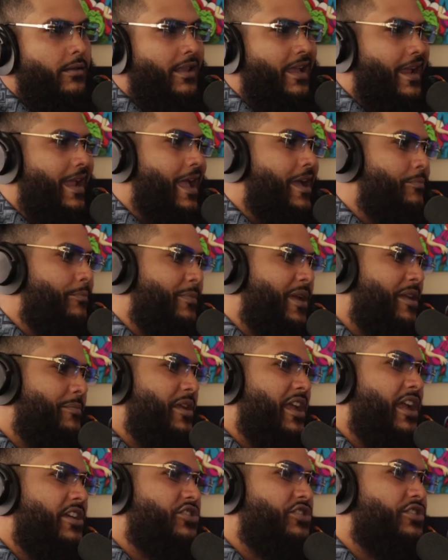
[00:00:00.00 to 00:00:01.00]
like I
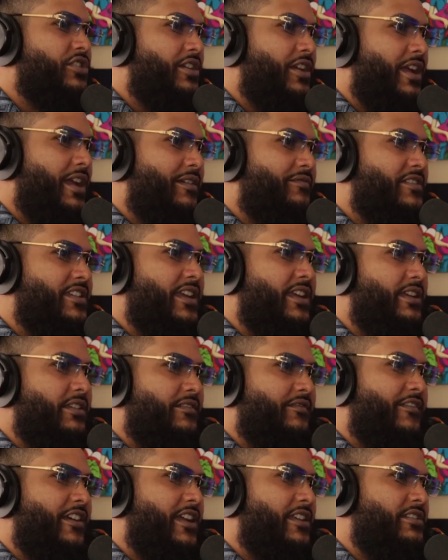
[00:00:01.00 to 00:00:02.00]
maybe I shouldn't have
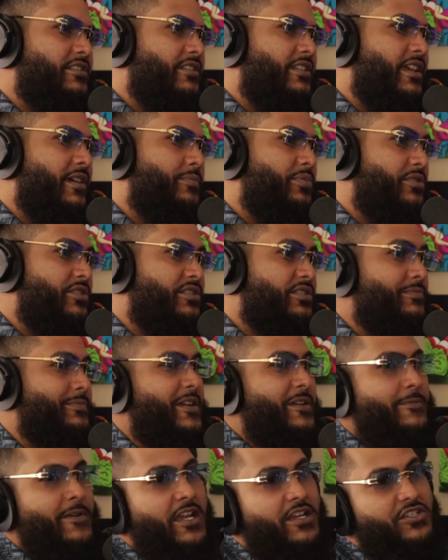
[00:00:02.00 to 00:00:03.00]
taken advantage of that person.
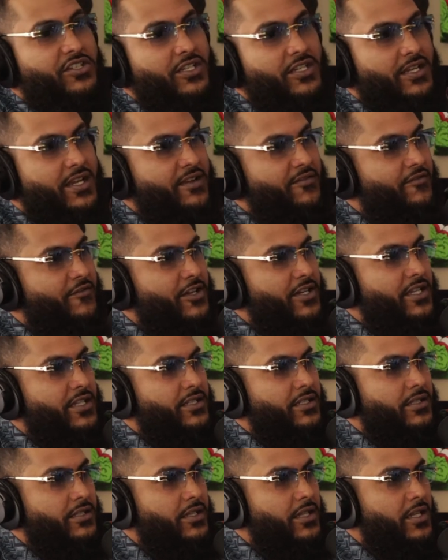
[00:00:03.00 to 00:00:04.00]
Maybe I shouldn't have
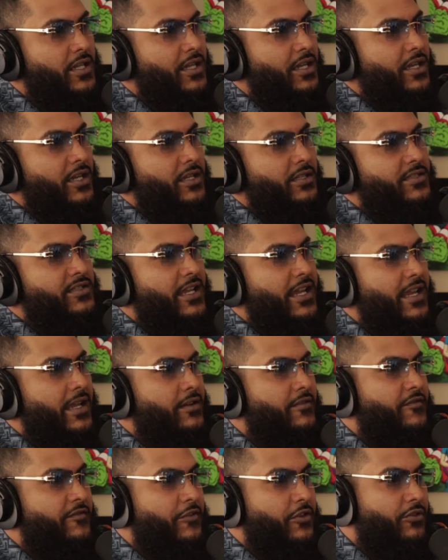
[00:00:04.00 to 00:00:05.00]
fucking
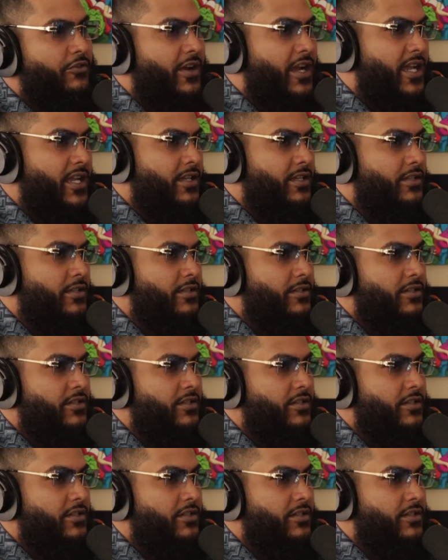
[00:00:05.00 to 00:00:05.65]
taken them for granted.